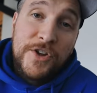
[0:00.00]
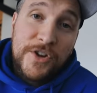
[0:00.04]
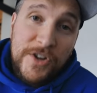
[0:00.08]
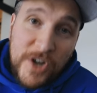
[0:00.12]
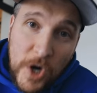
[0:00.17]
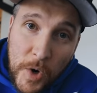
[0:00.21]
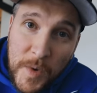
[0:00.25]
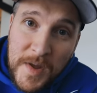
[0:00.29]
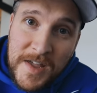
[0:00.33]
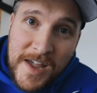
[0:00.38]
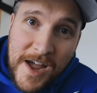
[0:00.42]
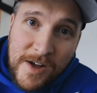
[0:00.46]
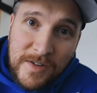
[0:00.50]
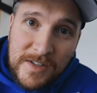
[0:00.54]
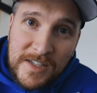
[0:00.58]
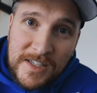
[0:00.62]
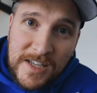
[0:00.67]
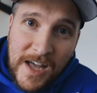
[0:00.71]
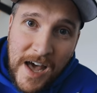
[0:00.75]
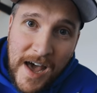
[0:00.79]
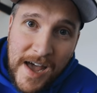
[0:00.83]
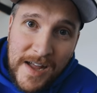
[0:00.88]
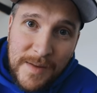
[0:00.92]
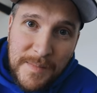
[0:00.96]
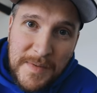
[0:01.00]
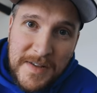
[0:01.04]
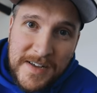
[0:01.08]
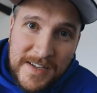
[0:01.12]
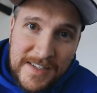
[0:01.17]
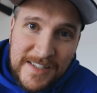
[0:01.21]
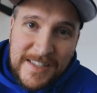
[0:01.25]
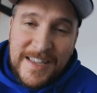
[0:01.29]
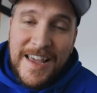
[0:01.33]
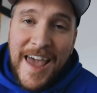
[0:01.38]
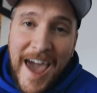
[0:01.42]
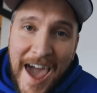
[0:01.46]
You're going outside
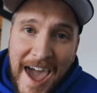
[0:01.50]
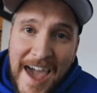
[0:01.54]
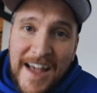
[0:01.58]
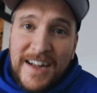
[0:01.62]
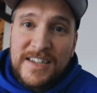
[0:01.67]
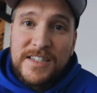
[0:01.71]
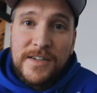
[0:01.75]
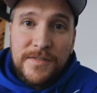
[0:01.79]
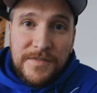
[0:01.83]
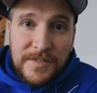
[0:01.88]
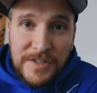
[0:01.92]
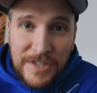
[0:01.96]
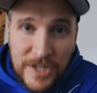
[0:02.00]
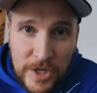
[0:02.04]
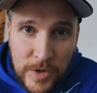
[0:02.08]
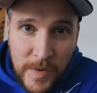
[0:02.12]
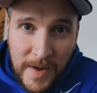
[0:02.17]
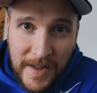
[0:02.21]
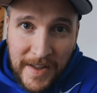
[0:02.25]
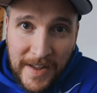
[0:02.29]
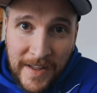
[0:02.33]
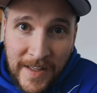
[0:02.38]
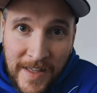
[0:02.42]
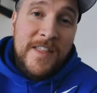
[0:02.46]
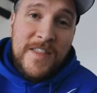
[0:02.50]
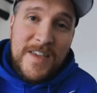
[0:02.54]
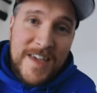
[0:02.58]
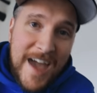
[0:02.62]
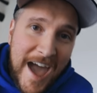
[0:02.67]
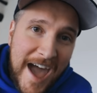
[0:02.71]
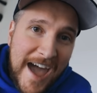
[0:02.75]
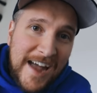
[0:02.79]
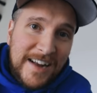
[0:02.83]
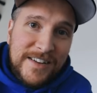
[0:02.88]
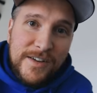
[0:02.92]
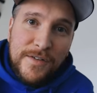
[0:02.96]
because the act of doing,
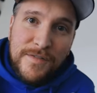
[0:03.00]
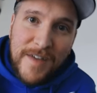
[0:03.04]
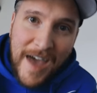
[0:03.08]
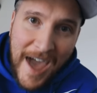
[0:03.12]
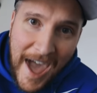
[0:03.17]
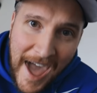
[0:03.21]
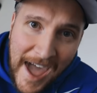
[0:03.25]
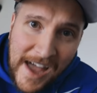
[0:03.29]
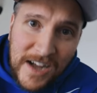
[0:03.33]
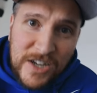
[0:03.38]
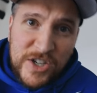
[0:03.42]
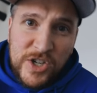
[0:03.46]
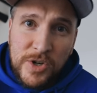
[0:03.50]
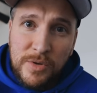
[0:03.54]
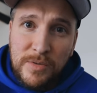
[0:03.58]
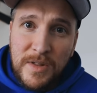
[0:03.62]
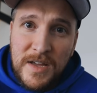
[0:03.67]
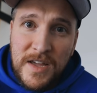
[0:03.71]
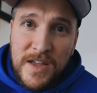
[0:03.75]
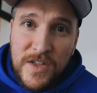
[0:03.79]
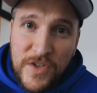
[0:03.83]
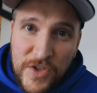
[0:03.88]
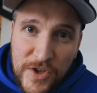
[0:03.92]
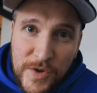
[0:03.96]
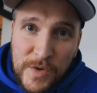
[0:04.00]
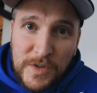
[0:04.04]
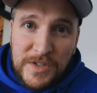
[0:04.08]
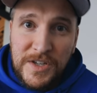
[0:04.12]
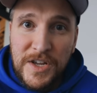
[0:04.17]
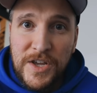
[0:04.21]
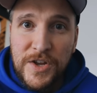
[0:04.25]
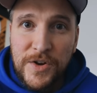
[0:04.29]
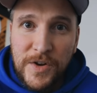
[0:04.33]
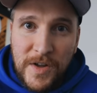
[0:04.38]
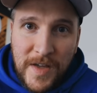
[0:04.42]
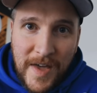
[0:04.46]
the act of actually
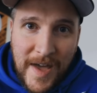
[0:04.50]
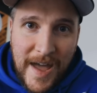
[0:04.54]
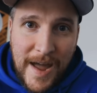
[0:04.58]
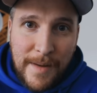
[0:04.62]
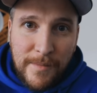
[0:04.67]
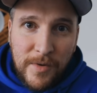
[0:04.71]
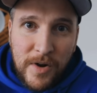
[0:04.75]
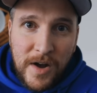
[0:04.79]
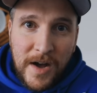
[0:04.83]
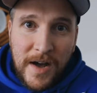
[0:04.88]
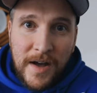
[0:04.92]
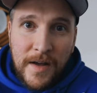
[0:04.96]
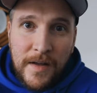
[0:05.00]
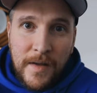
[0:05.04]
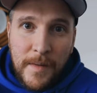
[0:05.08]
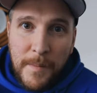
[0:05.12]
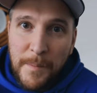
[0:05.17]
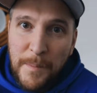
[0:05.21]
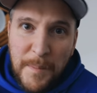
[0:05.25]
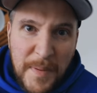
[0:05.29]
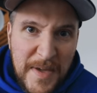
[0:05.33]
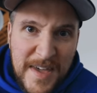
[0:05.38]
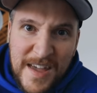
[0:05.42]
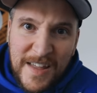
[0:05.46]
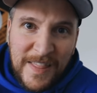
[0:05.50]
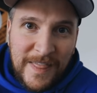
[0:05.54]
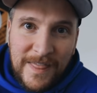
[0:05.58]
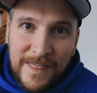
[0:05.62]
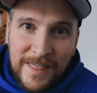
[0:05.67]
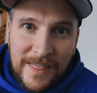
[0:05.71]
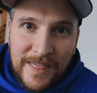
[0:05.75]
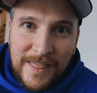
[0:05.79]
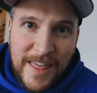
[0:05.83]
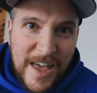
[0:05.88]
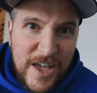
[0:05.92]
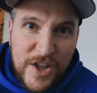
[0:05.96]
using your camera, be
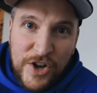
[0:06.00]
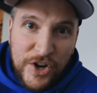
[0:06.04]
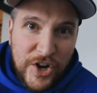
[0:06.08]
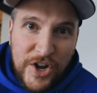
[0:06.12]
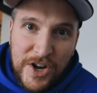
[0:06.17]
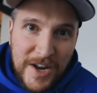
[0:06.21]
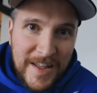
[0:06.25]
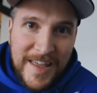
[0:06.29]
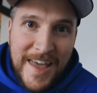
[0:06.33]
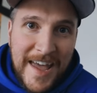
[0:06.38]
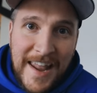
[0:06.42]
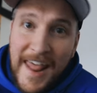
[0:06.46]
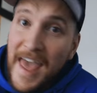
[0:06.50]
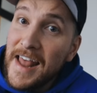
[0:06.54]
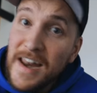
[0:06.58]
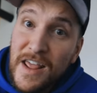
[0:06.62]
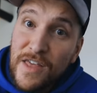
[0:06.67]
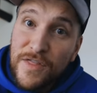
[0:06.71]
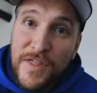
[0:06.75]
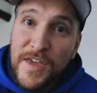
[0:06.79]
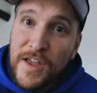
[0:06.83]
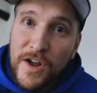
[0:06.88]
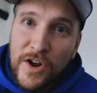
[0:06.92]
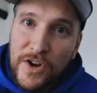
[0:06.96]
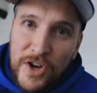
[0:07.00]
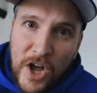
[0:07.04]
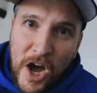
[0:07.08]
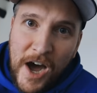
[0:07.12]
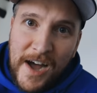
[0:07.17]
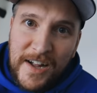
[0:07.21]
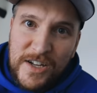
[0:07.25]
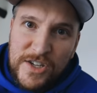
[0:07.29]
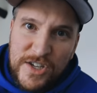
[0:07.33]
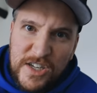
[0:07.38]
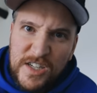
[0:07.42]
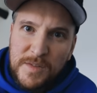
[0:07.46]
it that you're gonna get anything or
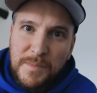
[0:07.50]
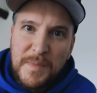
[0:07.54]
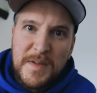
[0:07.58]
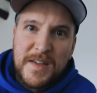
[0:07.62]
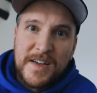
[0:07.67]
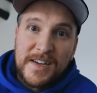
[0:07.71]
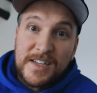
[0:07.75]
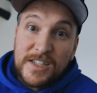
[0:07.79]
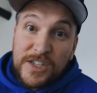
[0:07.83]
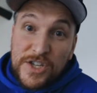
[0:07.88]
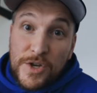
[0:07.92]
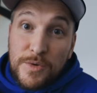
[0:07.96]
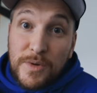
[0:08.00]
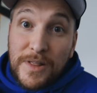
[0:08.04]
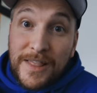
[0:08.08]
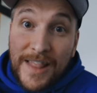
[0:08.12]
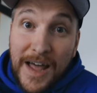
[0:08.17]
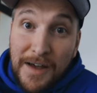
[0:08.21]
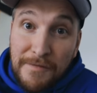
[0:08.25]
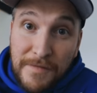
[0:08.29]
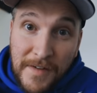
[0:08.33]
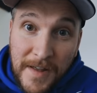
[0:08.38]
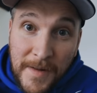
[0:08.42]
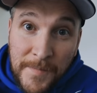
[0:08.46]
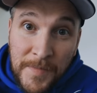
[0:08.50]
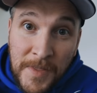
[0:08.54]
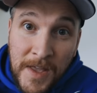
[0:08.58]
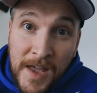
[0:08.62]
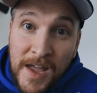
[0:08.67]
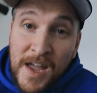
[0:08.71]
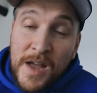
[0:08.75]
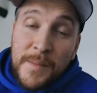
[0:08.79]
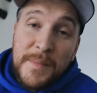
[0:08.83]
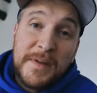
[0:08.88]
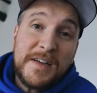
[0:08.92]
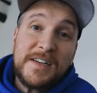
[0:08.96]
not, just because you love it,
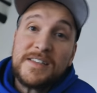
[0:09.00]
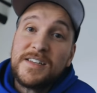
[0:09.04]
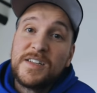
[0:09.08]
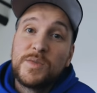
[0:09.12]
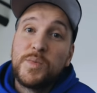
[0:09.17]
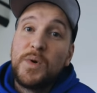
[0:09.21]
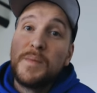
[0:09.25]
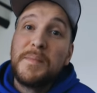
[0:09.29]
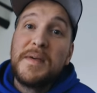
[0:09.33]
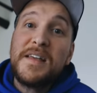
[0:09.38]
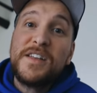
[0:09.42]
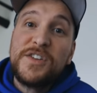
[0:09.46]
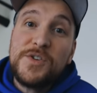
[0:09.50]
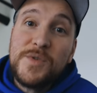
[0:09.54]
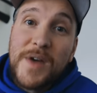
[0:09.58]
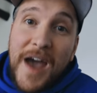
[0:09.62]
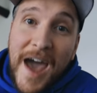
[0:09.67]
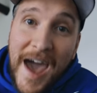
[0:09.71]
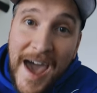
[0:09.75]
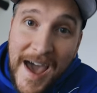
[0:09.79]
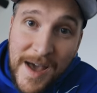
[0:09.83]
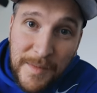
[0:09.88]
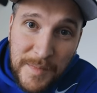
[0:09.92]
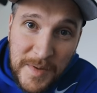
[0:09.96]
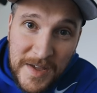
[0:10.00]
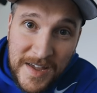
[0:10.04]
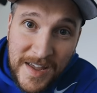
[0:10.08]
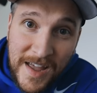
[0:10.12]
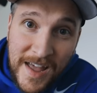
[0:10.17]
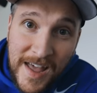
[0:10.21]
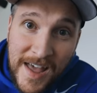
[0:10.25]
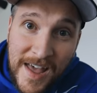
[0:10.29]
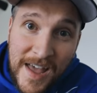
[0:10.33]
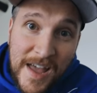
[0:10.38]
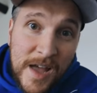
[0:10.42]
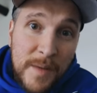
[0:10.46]
because it's what makes you happy,
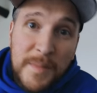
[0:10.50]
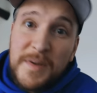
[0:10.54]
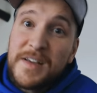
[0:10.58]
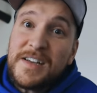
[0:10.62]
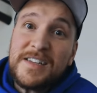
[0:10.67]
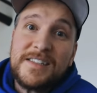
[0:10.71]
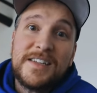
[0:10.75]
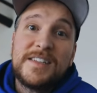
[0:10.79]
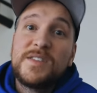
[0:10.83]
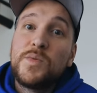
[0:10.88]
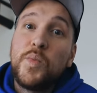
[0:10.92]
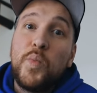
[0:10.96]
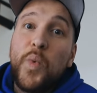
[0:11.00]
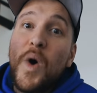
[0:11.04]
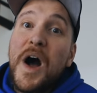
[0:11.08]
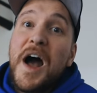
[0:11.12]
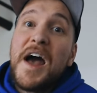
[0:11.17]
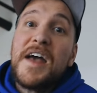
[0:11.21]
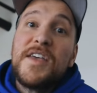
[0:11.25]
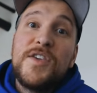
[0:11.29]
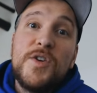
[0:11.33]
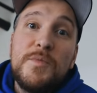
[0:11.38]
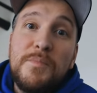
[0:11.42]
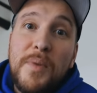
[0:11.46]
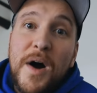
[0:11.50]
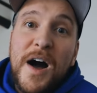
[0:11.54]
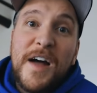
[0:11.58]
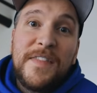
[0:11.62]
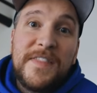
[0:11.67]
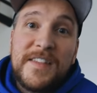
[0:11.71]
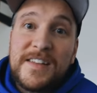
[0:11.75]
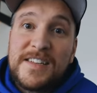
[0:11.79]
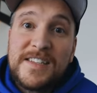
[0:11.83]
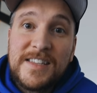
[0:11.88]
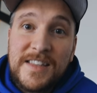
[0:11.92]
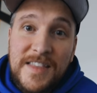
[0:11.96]
because it's why you
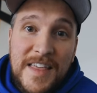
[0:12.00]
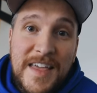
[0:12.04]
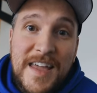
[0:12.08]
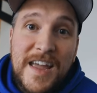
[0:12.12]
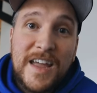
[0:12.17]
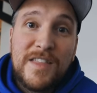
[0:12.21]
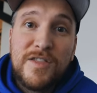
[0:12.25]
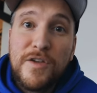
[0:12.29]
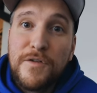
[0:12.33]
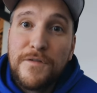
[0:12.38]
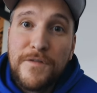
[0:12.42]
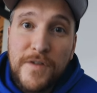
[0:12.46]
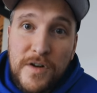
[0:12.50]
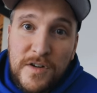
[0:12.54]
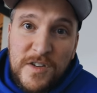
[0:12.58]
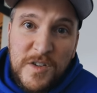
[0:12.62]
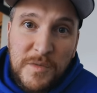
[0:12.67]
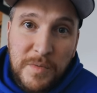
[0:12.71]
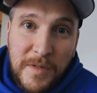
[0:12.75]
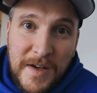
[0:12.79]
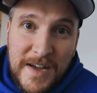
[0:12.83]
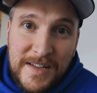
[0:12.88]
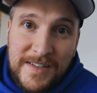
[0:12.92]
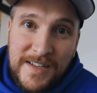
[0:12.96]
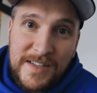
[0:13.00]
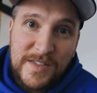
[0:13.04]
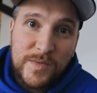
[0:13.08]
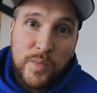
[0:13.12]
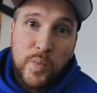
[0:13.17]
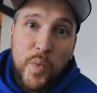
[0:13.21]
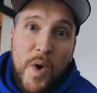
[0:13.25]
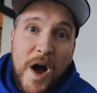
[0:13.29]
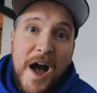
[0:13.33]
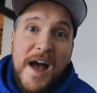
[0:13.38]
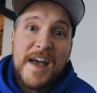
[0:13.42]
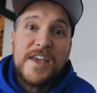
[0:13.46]
bought this thing in the first place. It's
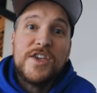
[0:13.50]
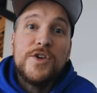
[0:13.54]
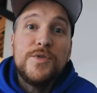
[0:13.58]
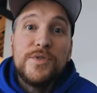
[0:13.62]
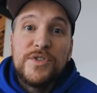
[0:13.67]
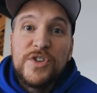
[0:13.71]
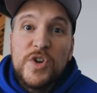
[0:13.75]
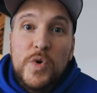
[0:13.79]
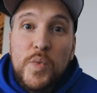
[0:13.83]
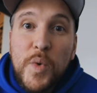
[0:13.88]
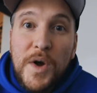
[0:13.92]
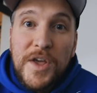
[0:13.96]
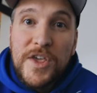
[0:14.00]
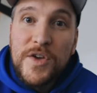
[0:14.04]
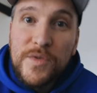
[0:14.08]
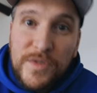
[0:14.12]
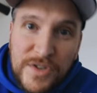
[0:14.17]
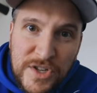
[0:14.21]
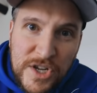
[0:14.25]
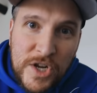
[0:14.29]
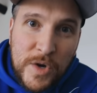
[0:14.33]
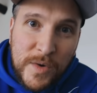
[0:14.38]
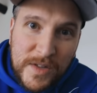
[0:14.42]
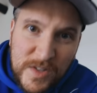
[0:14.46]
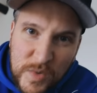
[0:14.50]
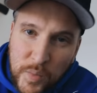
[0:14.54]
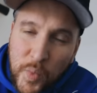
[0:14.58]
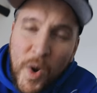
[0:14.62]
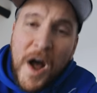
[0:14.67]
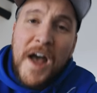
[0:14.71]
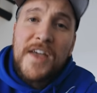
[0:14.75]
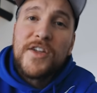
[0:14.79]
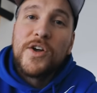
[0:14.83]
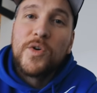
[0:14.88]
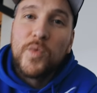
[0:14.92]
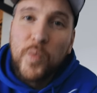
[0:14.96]
why you do what you do. It's
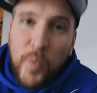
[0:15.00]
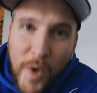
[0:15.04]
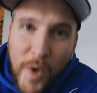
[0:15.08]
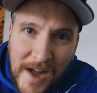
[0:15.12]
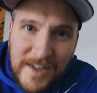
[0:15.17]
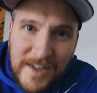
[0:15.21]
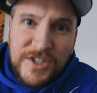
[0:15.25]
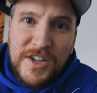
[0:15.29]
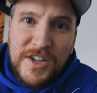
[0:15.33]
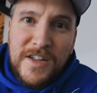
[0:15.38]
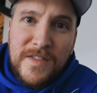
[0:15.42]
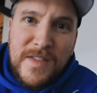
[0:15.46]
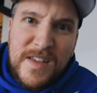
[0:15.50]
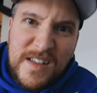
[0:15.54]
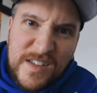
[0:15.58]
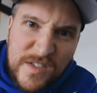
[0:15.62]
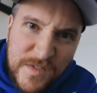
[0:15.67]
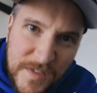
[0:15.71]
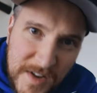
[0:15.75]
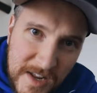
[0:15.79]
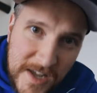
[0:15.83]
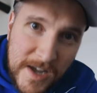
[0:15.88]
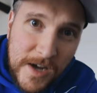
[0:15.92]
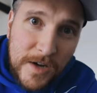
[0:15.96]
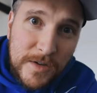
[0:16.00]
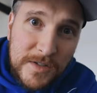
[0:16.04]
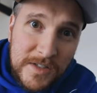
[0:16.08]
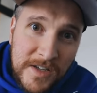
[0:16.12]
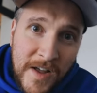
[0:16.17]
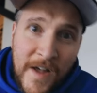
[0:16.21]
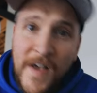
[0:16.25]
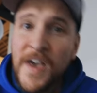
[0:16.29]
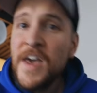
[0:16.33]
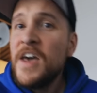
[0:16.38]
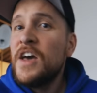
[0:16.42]
why you're watching these videos.